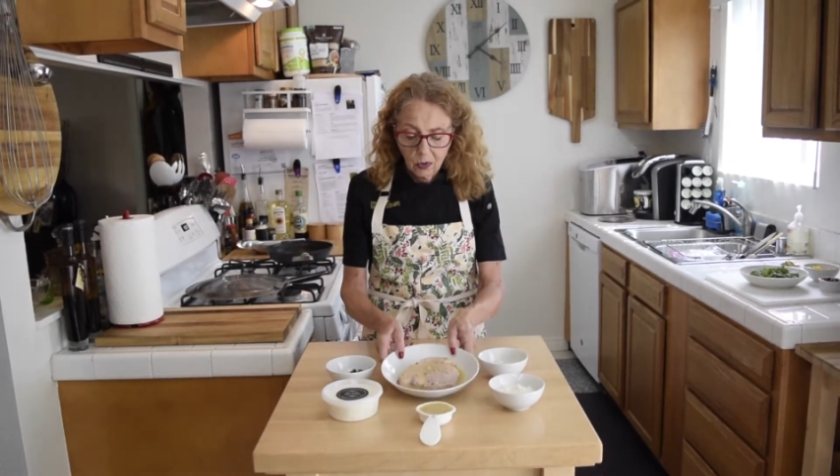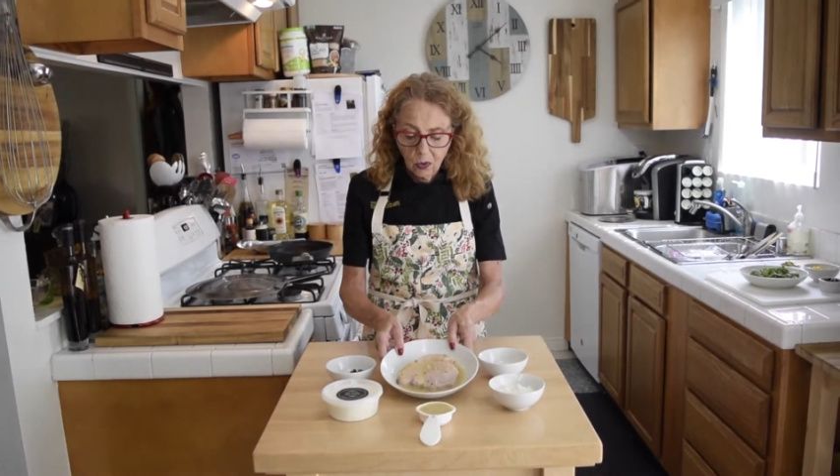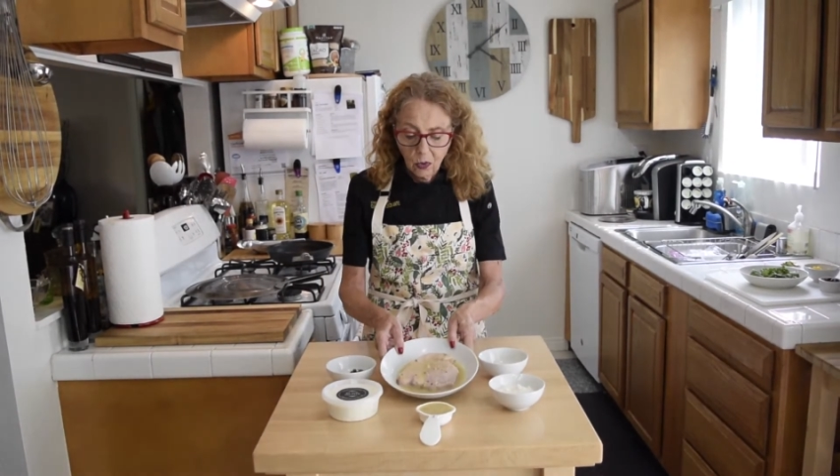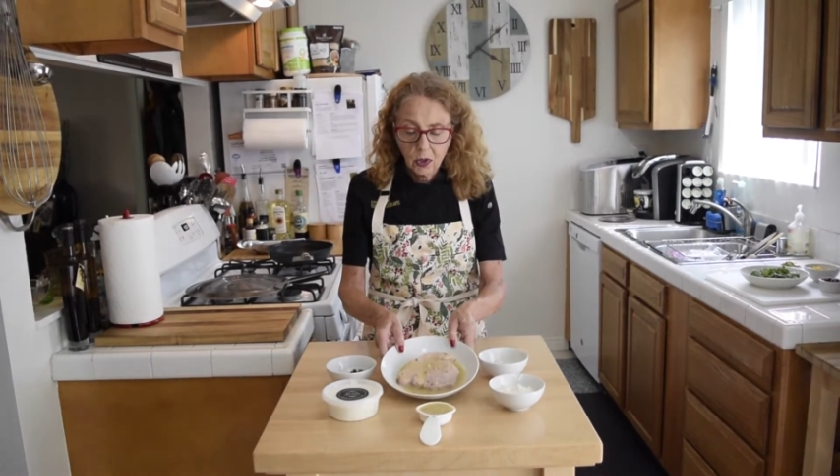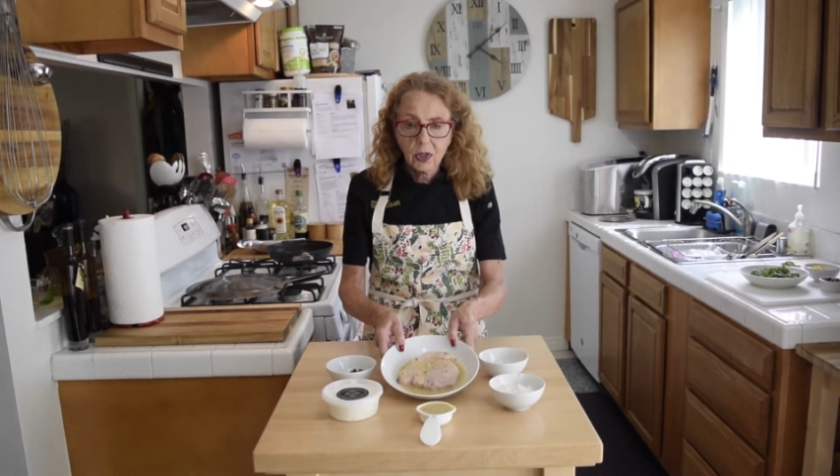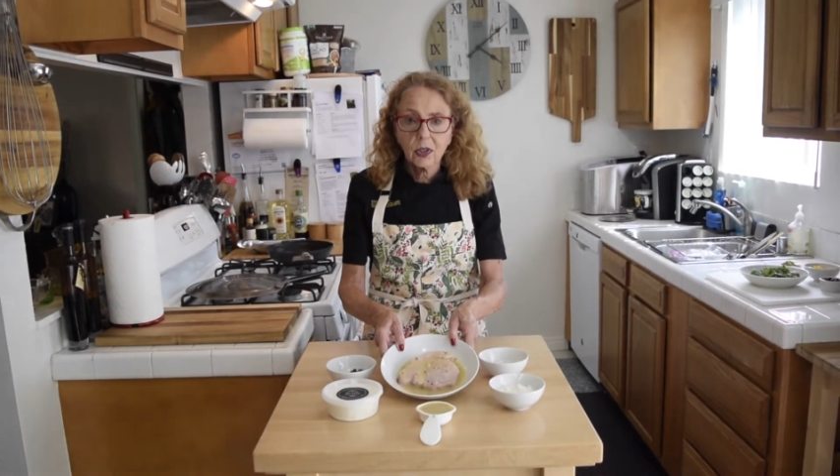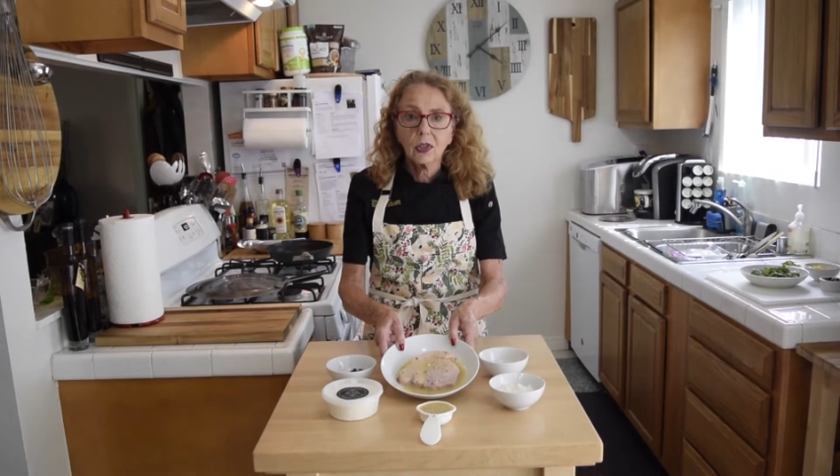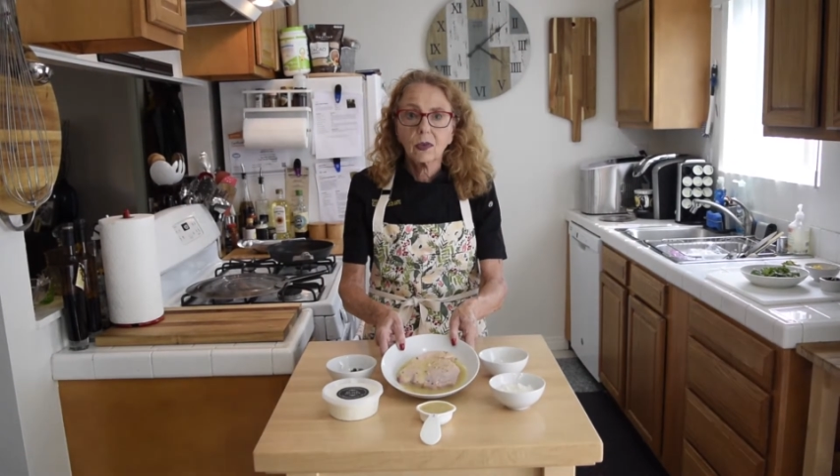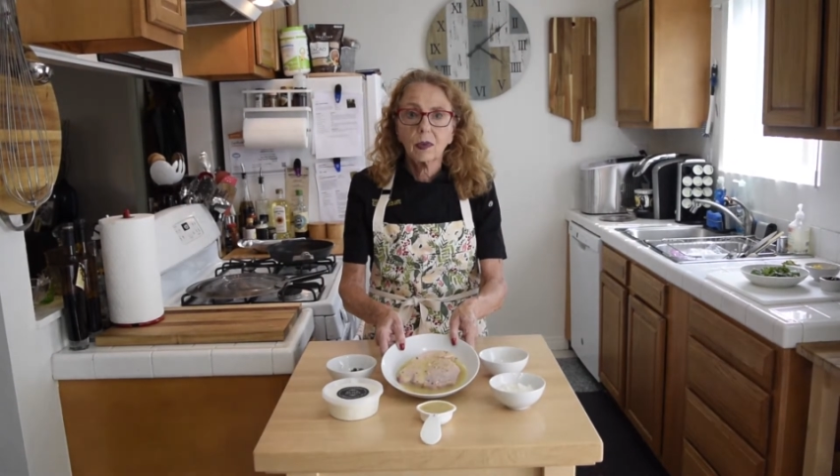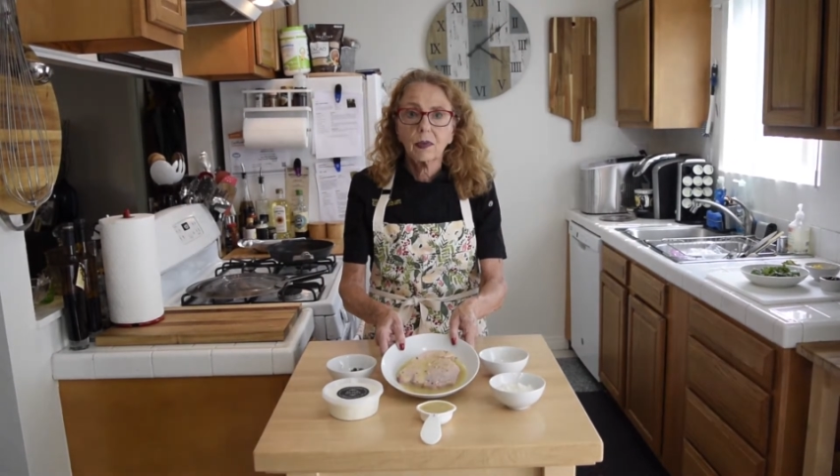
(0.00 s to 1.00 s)
gorgeous
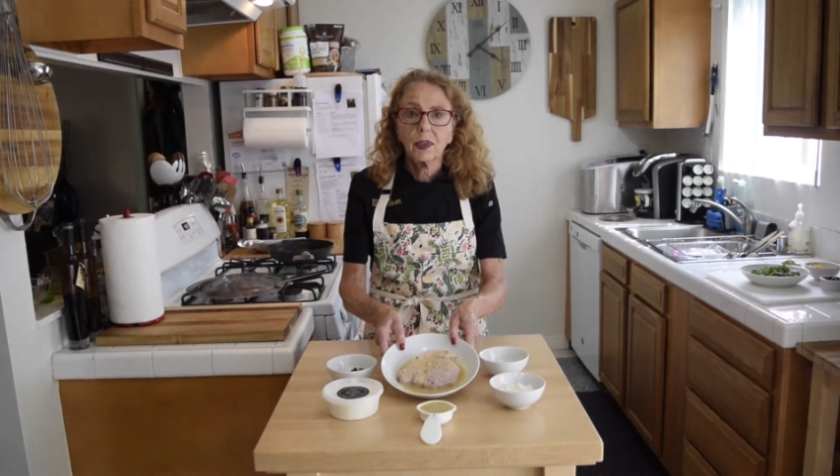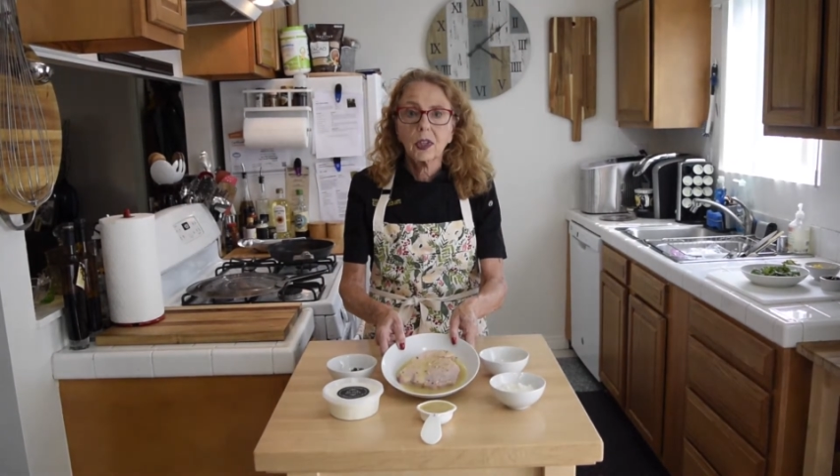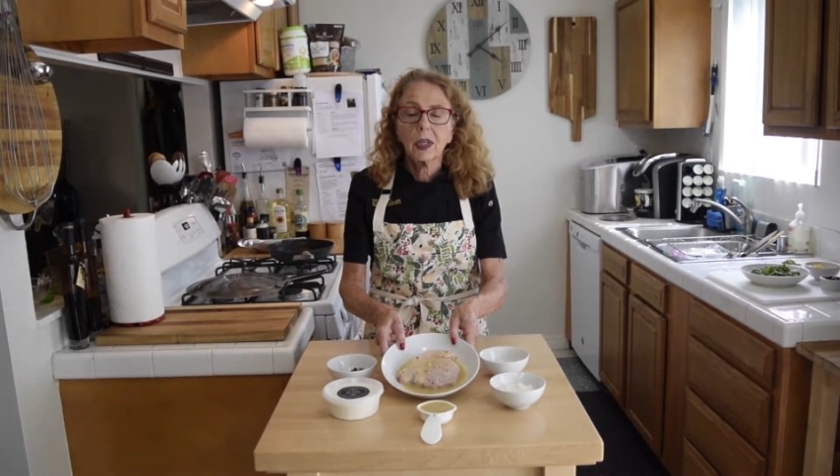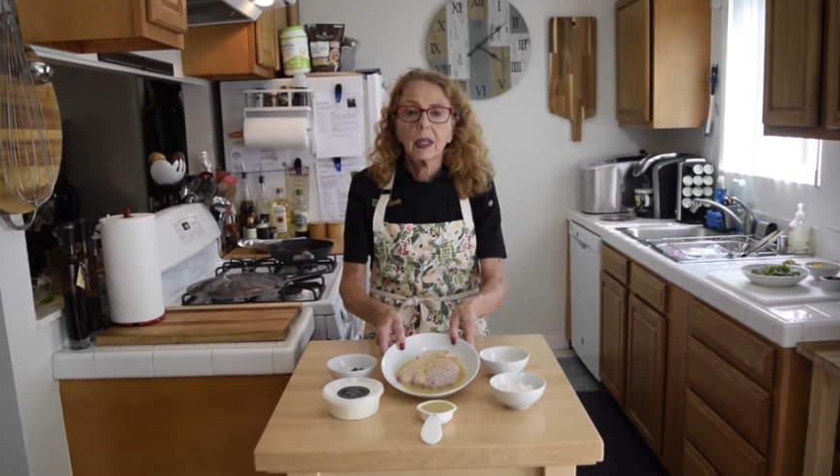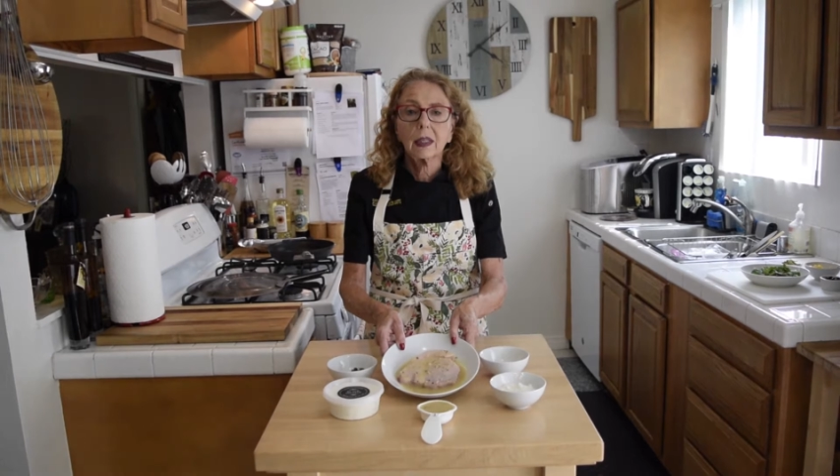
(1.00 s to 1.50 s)
swordfish steak